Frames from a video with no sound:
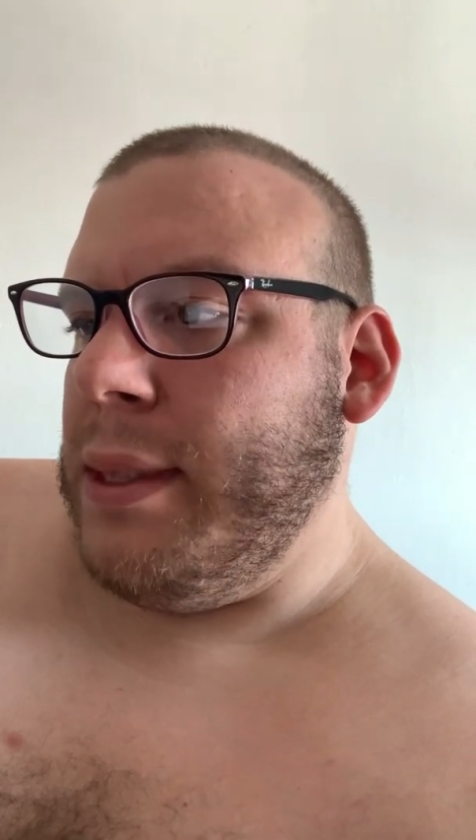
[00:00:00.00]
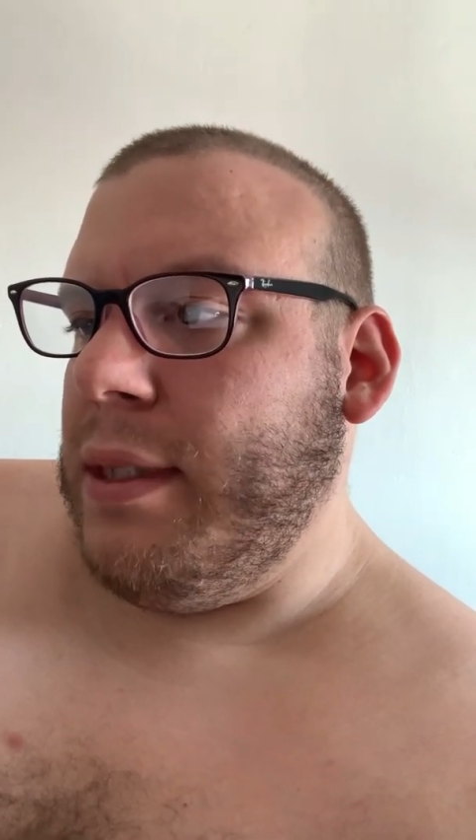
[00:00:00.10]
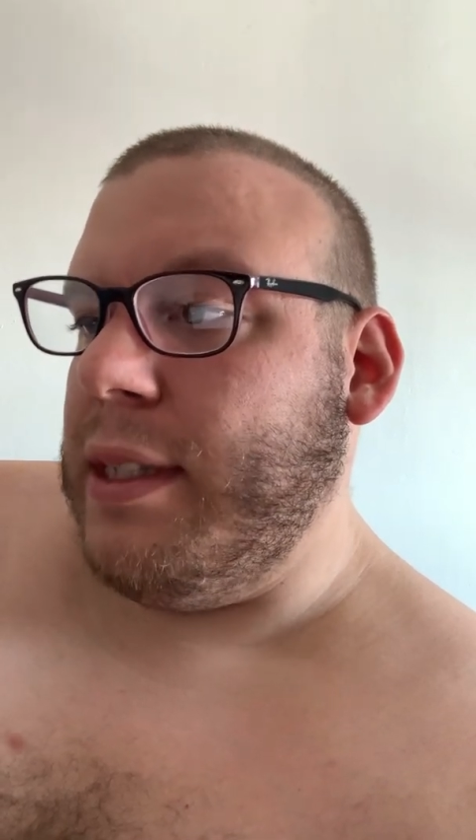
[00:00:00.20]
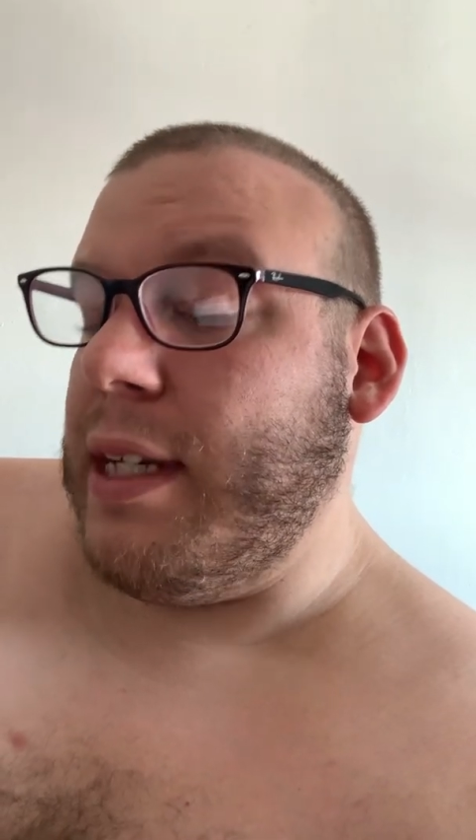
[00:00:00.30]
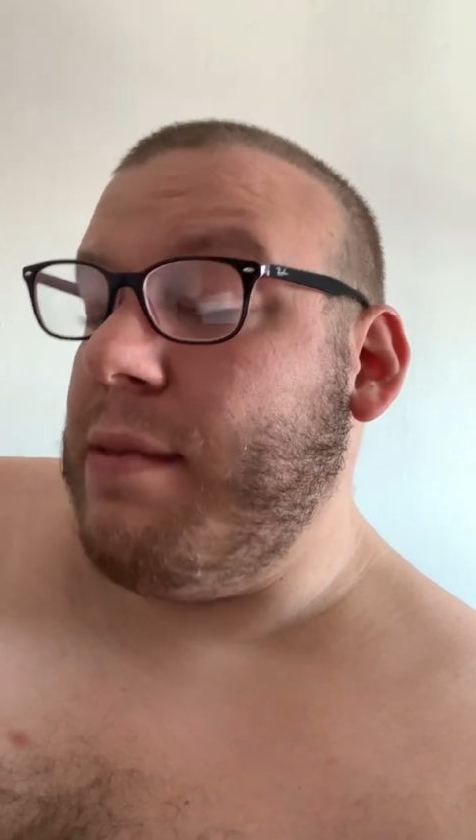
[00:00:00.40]

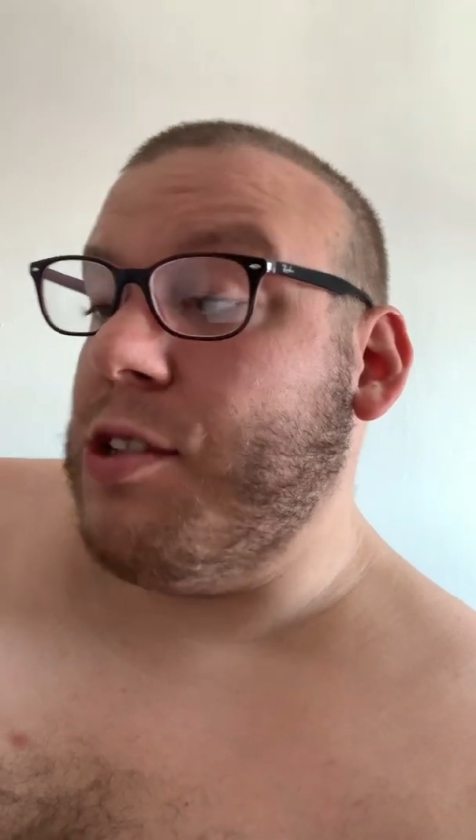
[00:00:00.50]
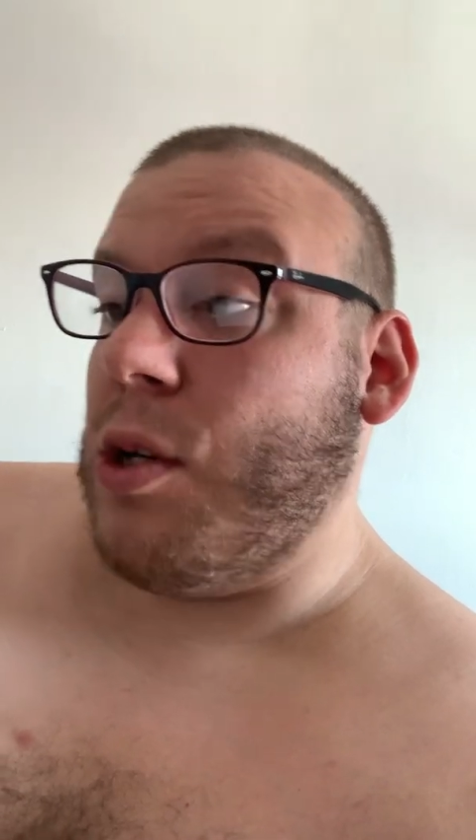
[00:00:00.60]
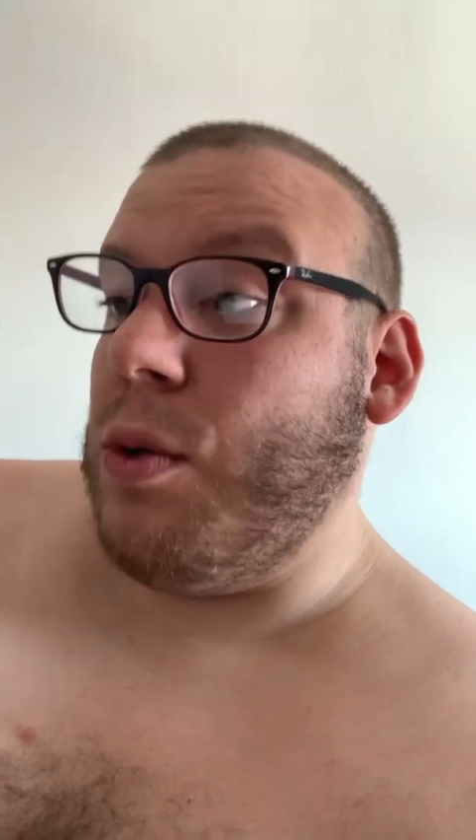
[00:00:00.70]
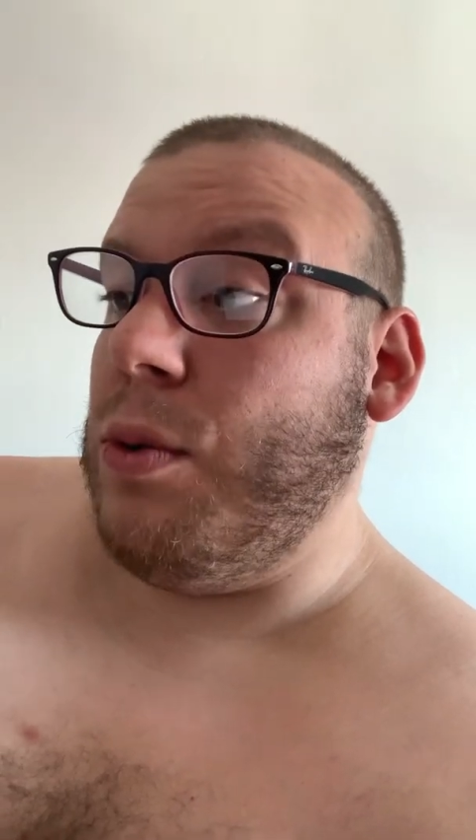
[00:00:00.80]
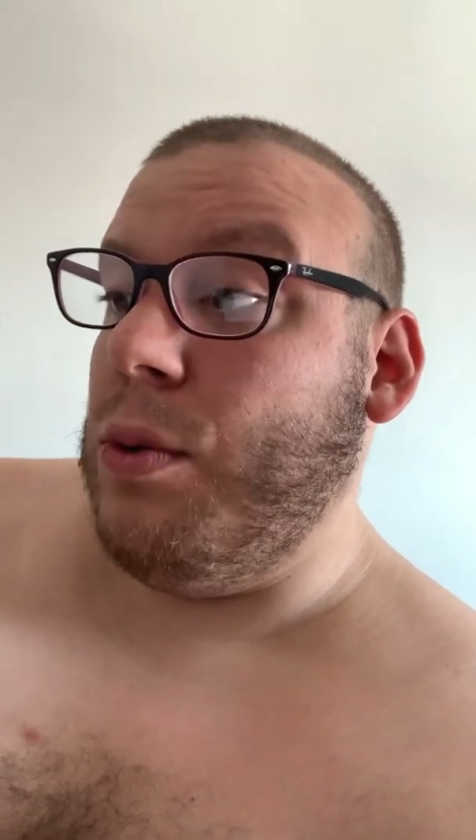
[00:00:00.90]
like that was a
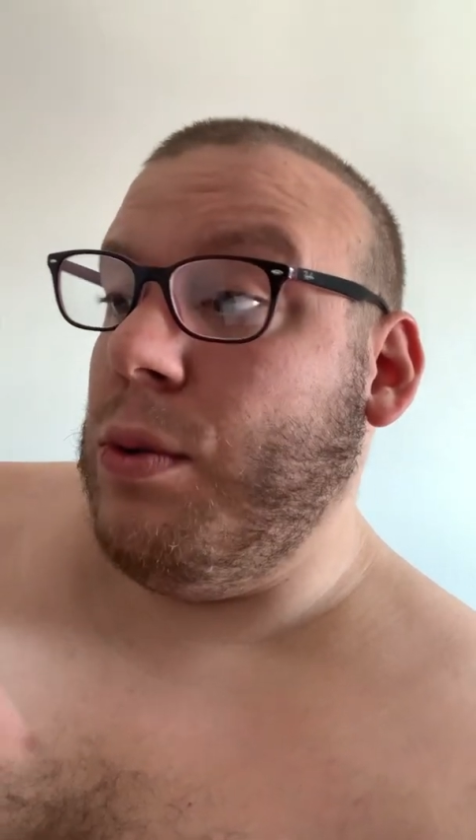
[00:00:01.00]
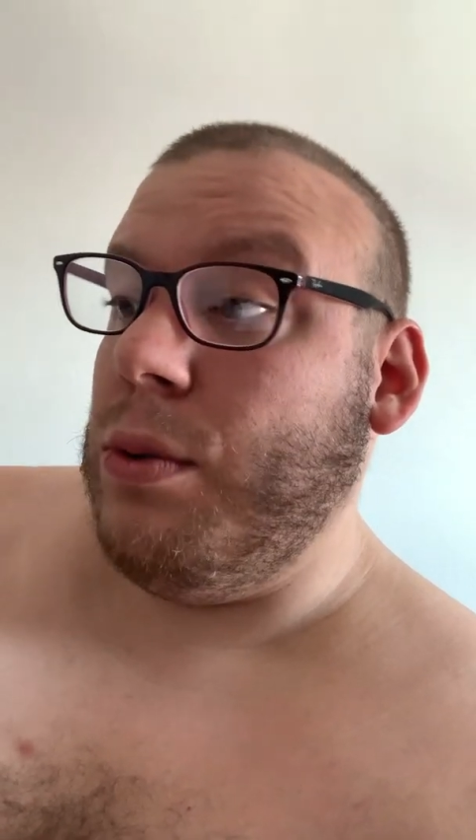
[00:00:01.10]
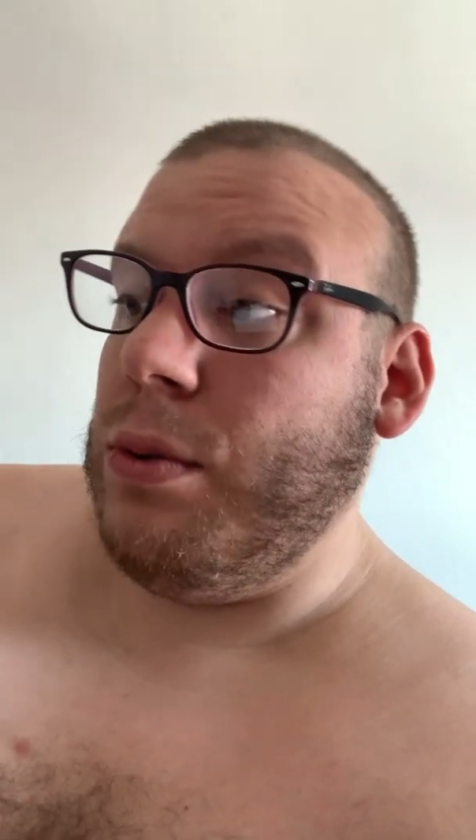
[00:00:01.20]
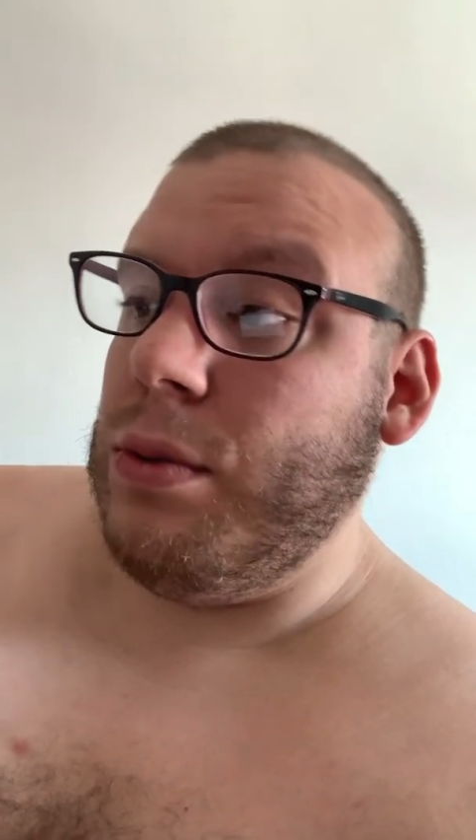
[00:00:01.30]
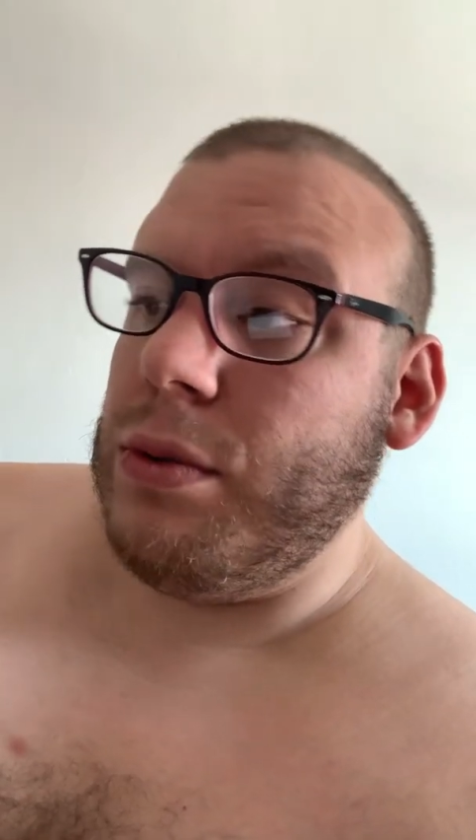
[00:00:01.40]

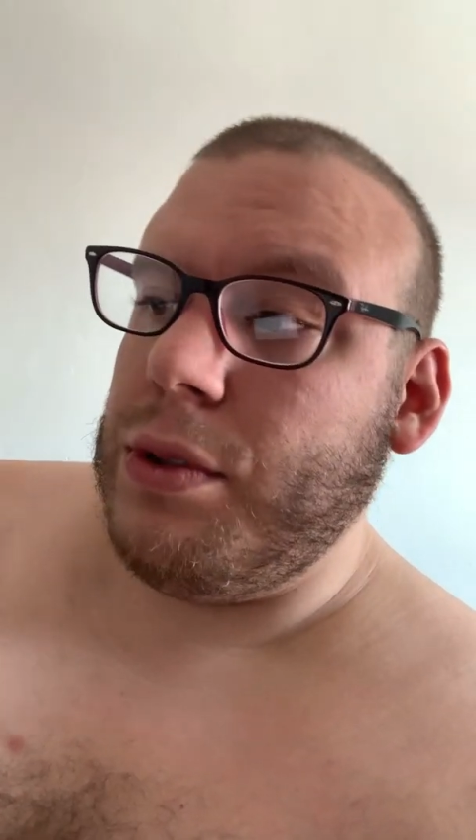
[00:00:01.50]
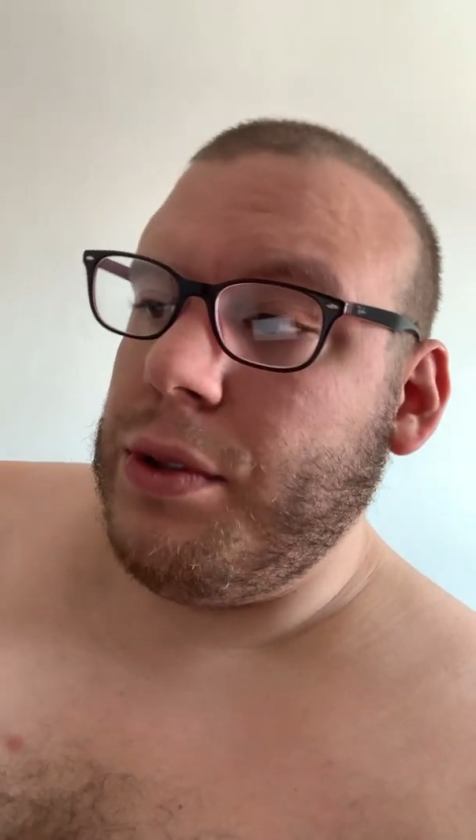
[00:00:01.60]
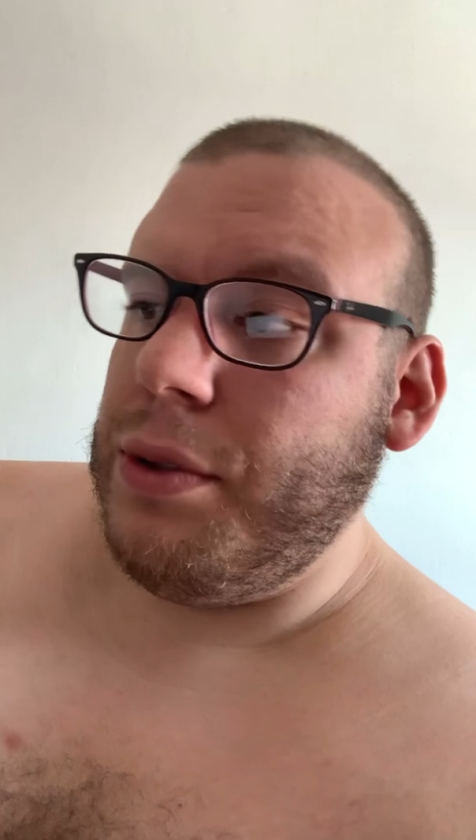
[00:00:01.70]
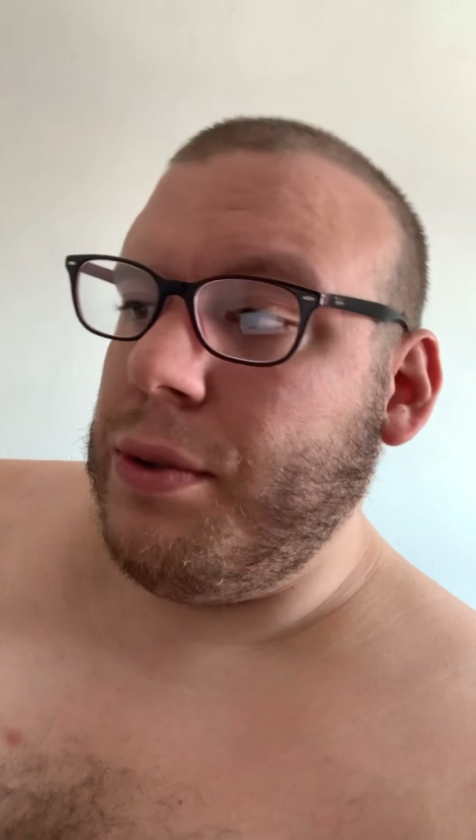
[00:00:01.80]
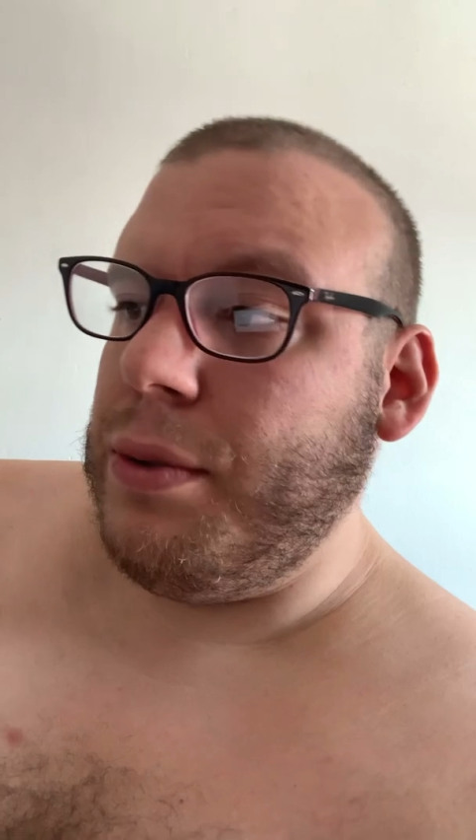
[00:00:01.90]
whole
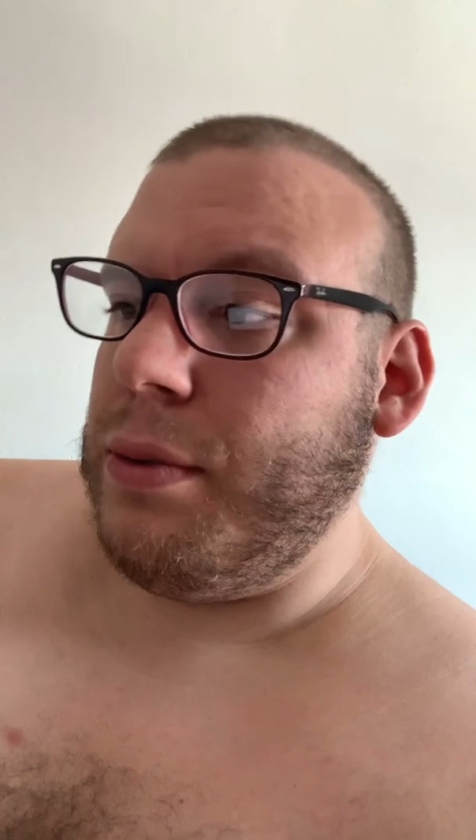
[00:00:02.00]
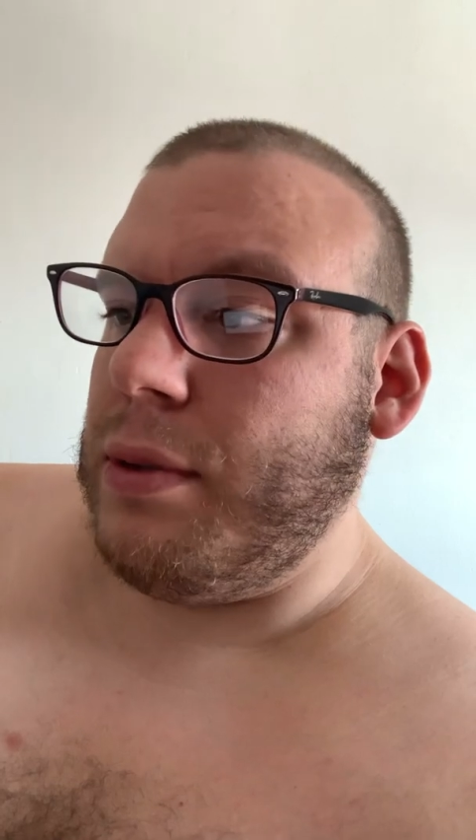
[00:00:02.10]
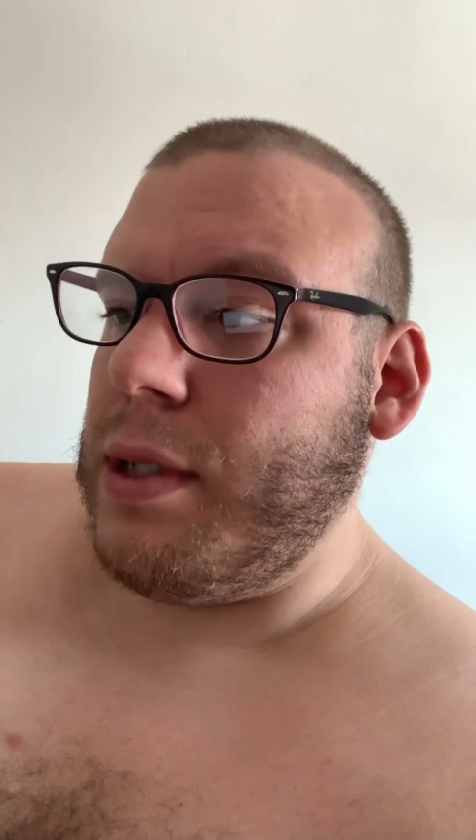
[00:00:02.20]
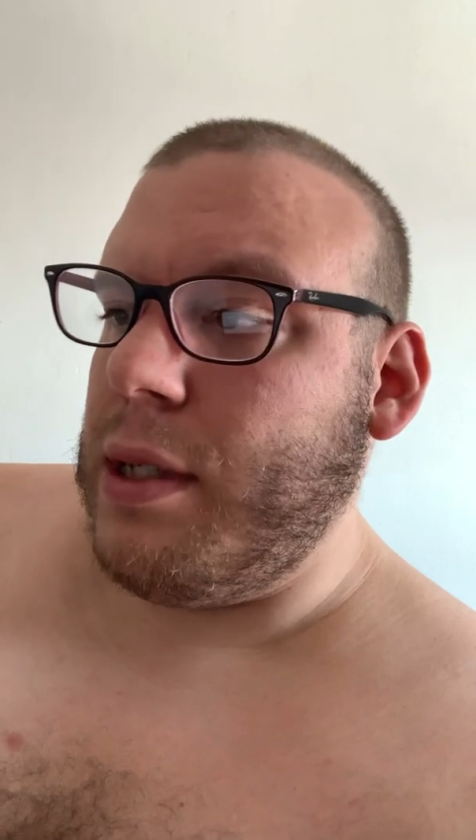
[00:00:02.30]
new